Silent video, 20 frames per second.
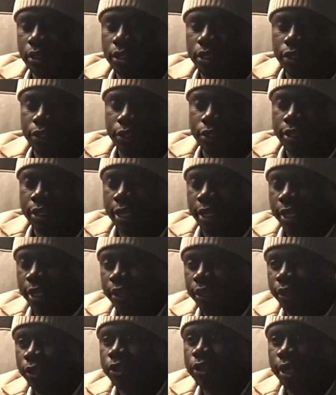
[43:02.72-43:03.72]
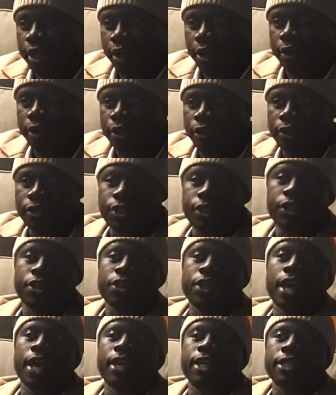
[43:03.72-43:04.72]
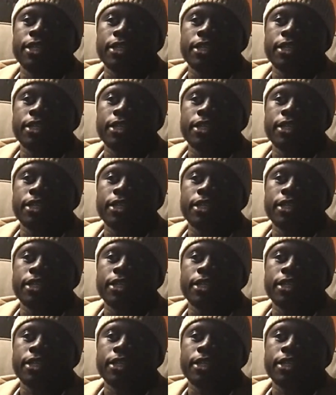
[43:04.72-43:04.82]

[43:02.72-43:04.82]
you're like, there's characters in the United